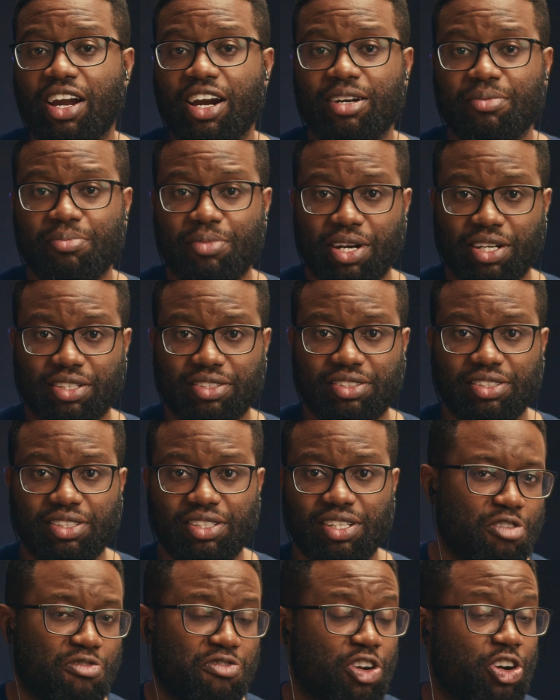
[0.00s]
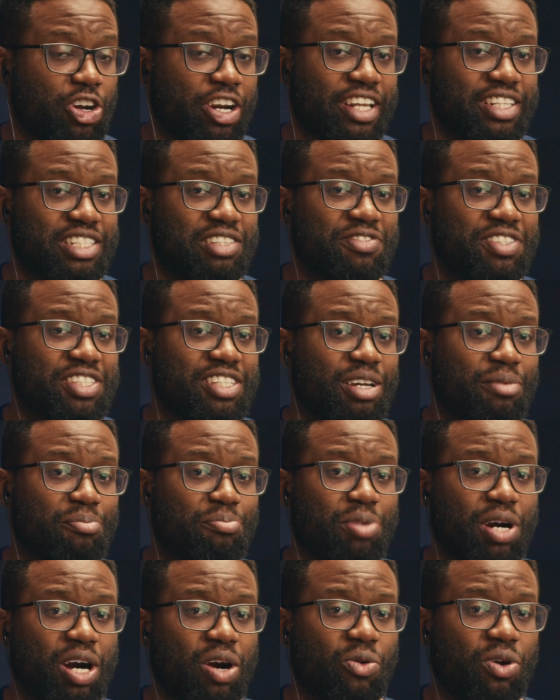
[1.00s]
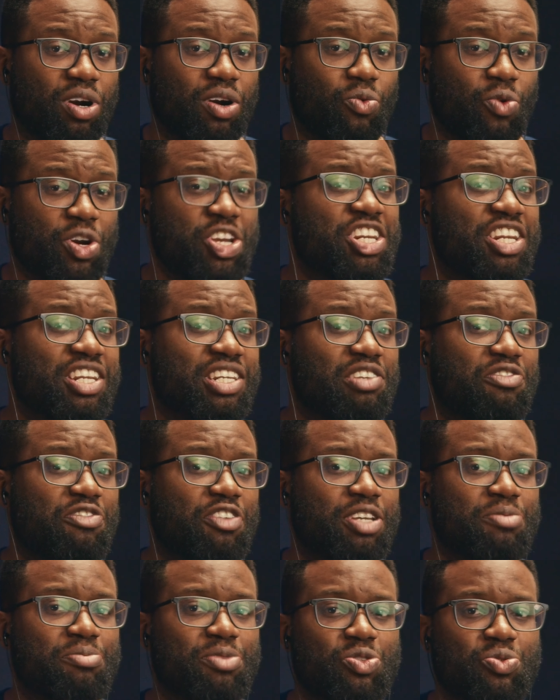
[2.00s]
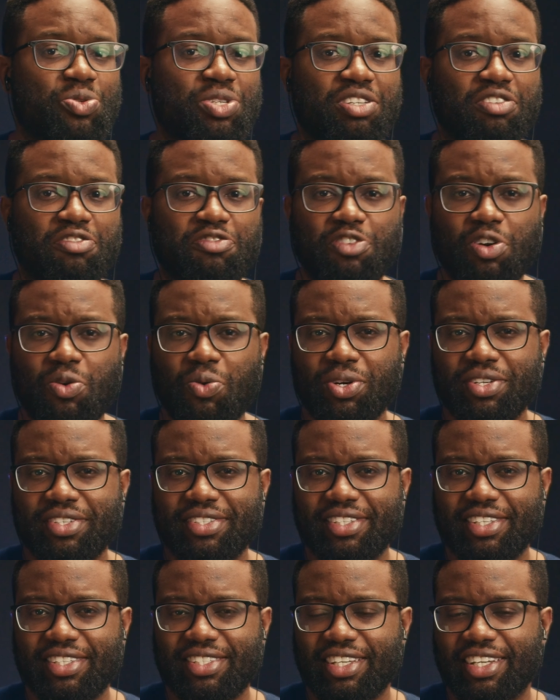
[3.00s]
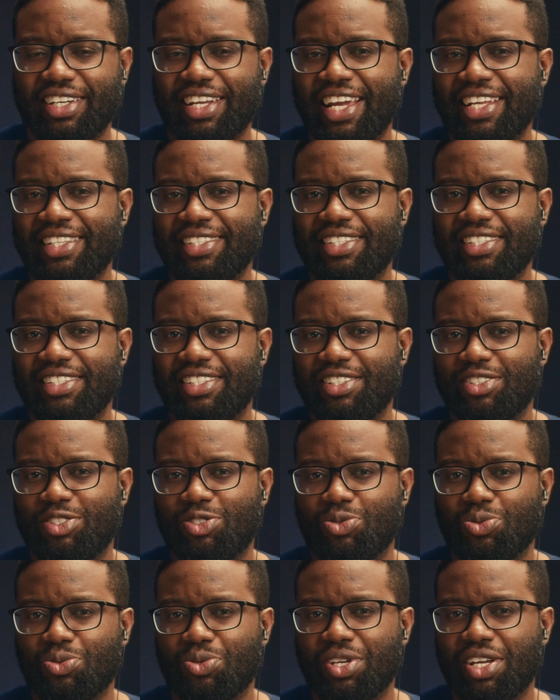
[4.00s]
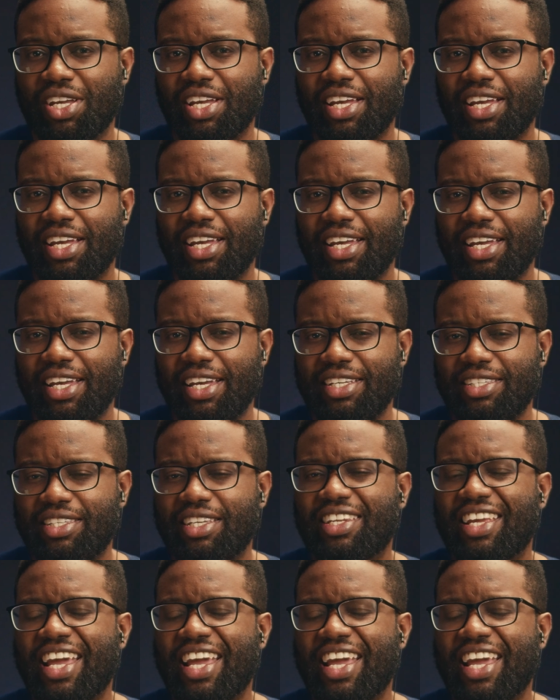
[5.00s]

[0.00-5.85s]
Lark Max. For connectivity and power, one unique difference between the 416 and NTG2 is that